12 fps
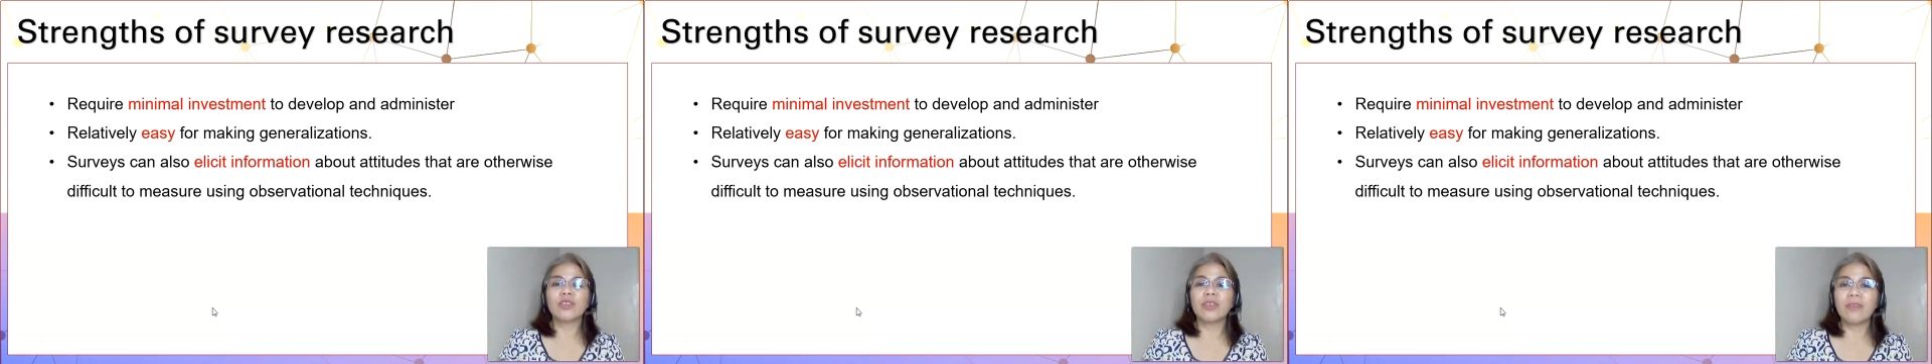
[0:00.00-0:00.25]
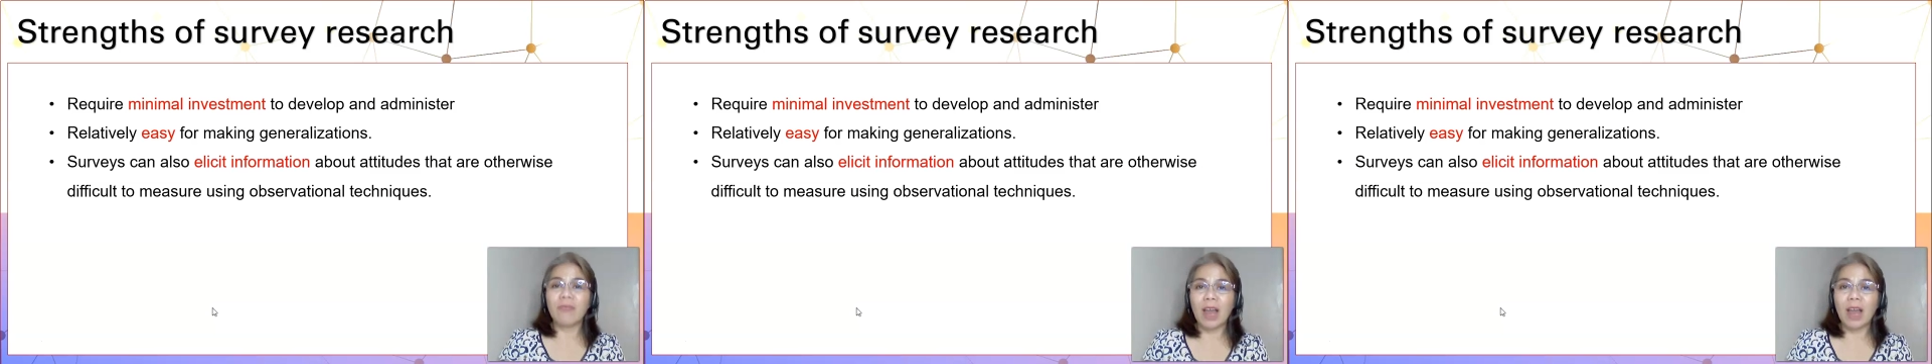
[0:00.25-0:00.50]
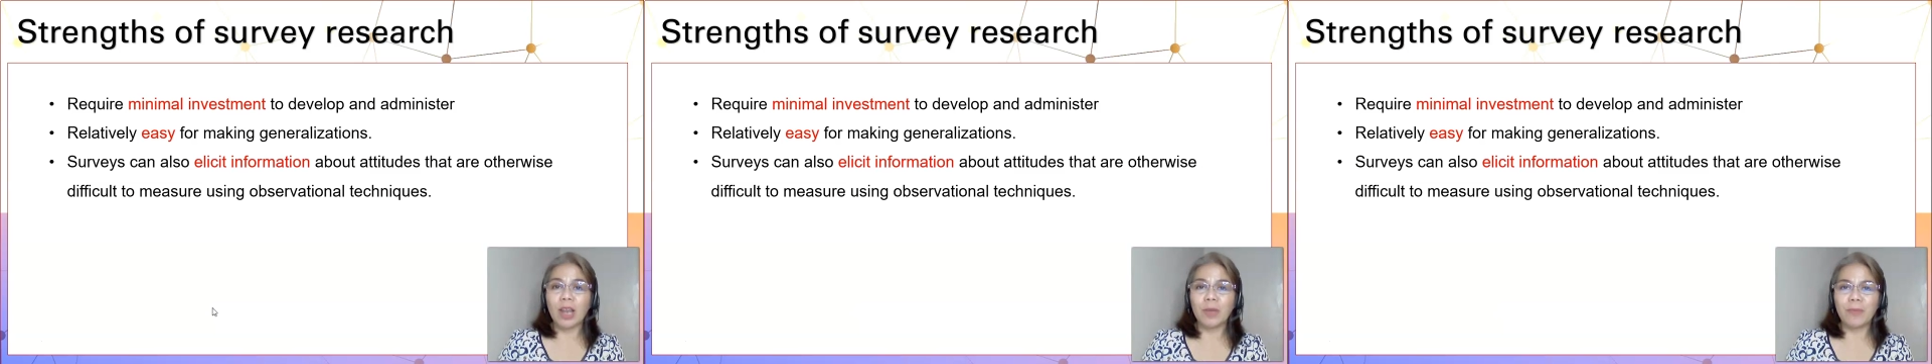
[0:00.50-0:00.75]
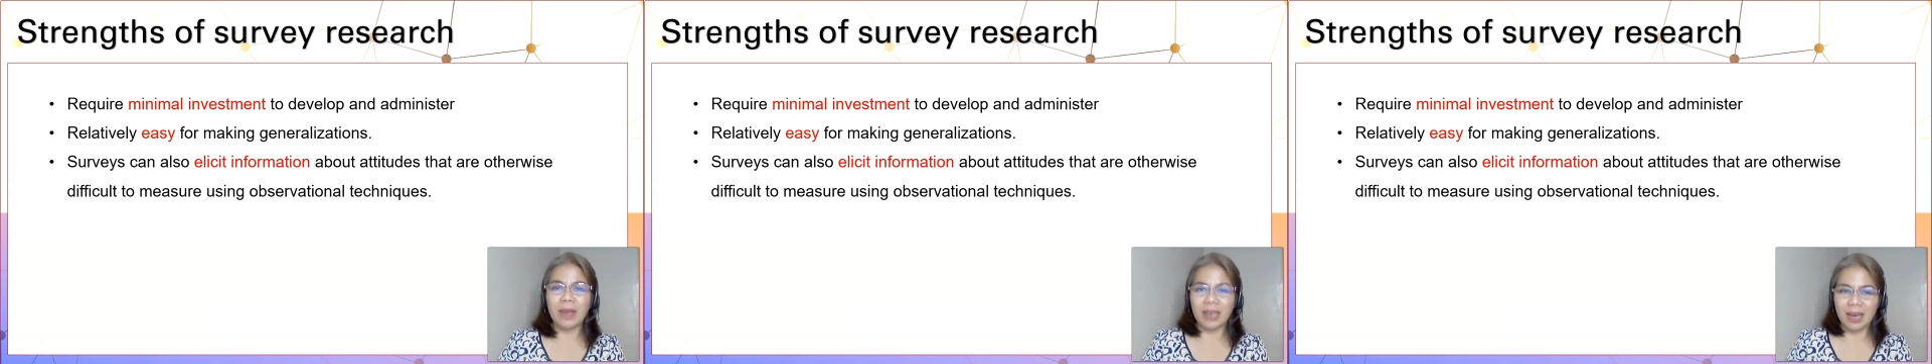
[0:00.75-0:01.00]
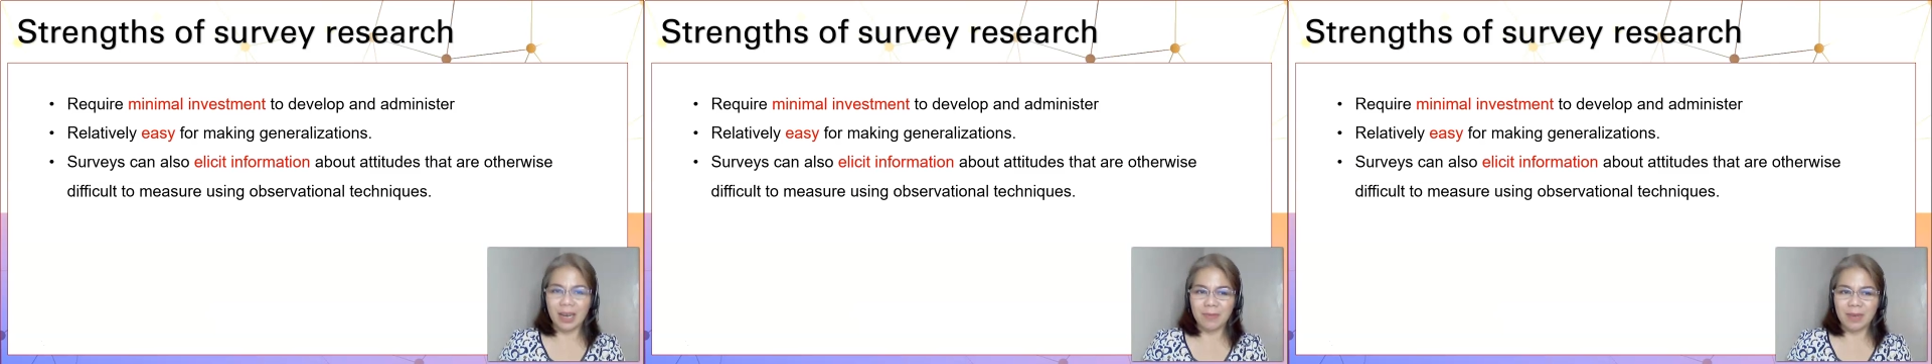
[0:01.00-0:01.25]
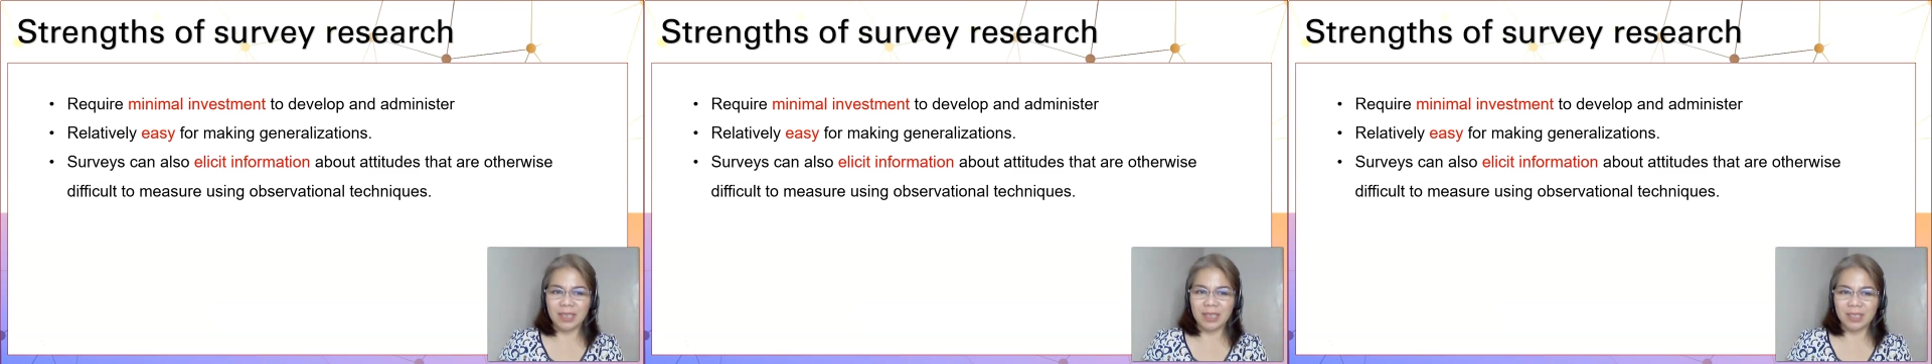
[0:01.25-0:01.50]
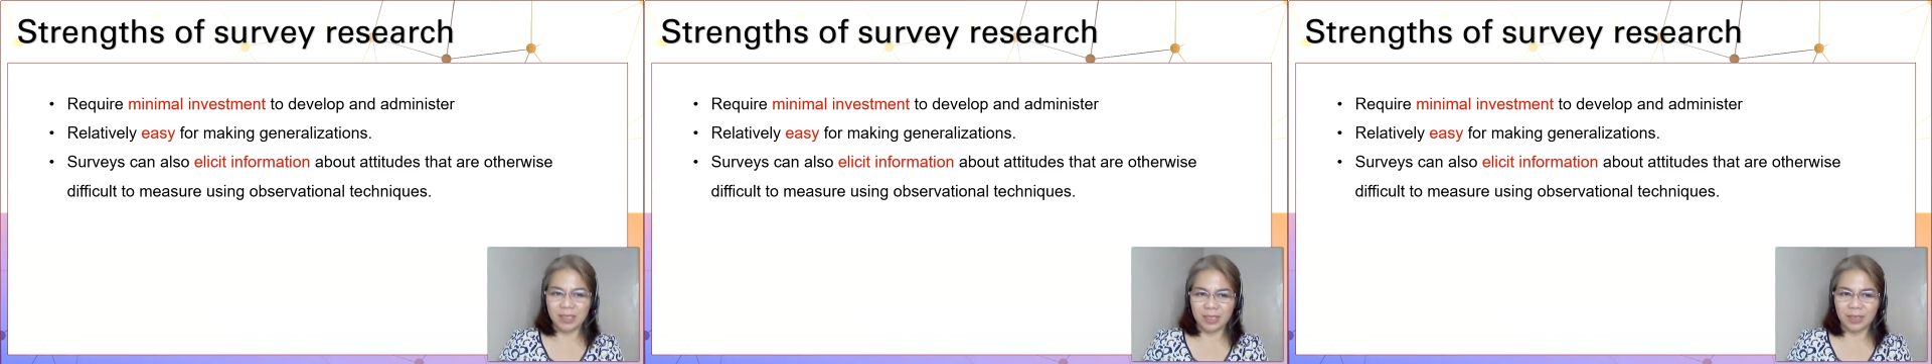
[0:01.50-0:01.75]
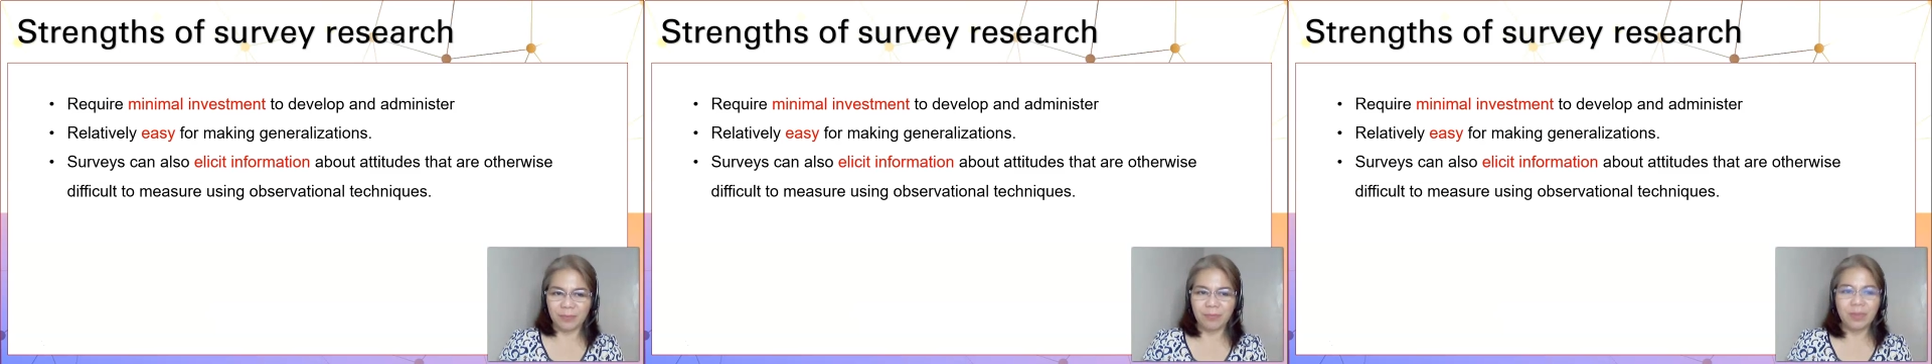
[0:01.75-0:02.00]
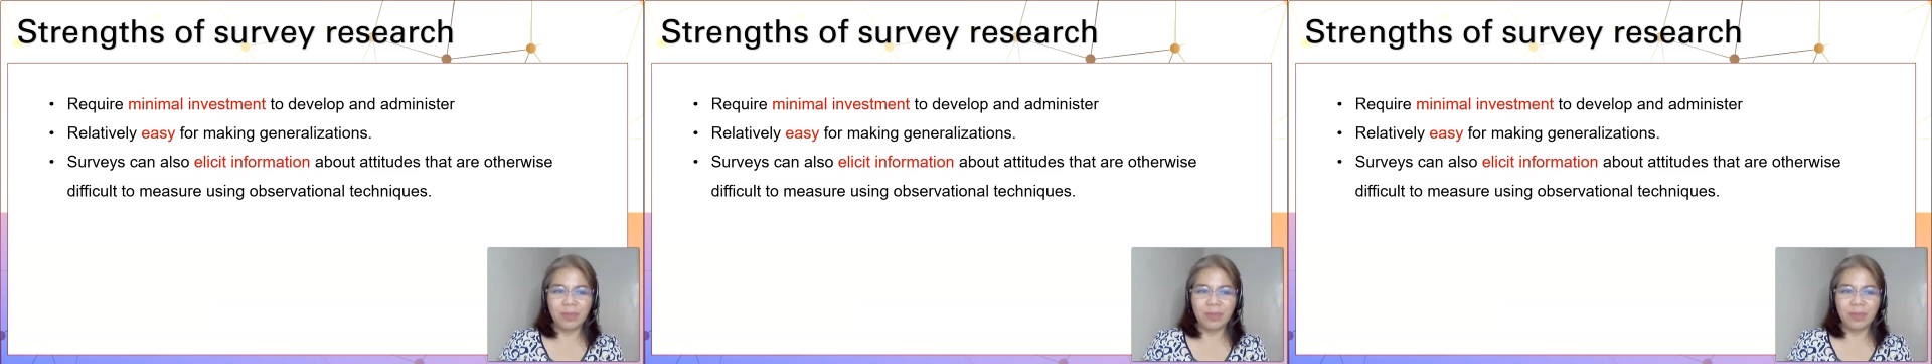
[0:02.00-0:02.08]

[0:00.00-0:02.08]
develop and administer.